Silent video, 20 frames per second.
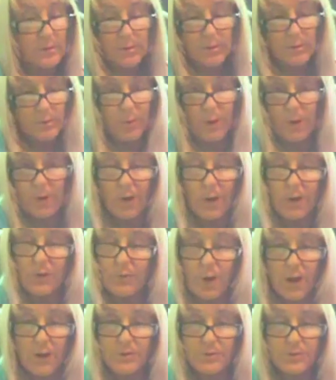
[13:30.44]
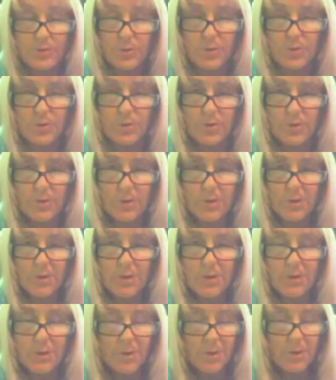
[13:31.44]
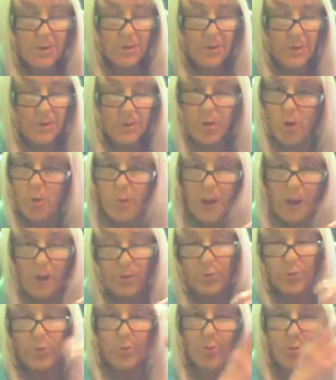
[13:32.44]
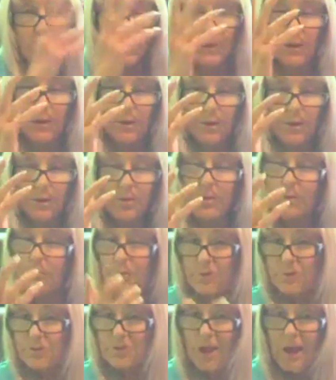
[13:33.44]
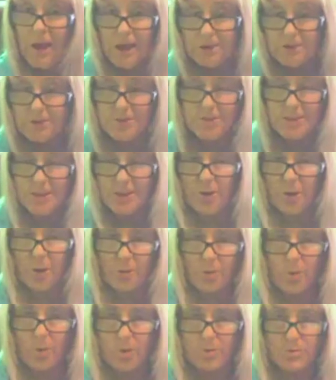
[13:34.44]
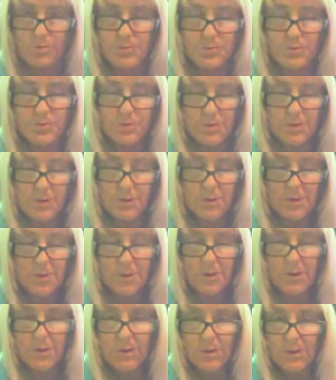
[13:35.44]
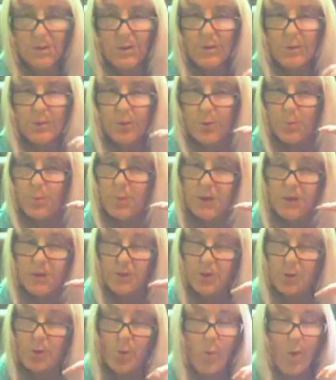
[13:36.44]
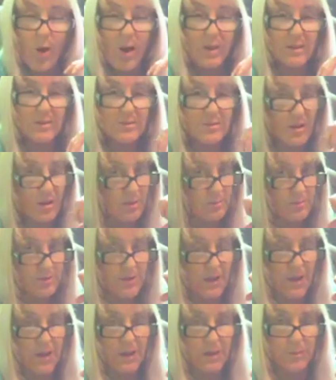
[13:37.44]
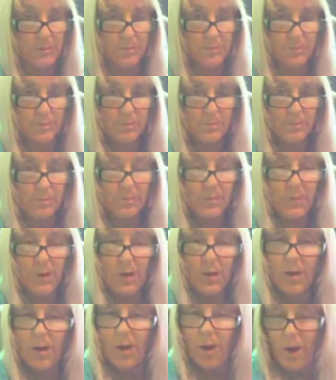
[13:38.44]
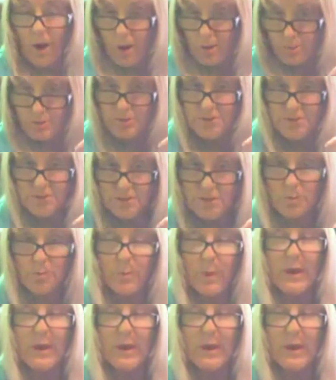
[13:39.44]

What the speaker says: at where I'd run to, no matter who the facade said I was, the minute the quiet times came, I was still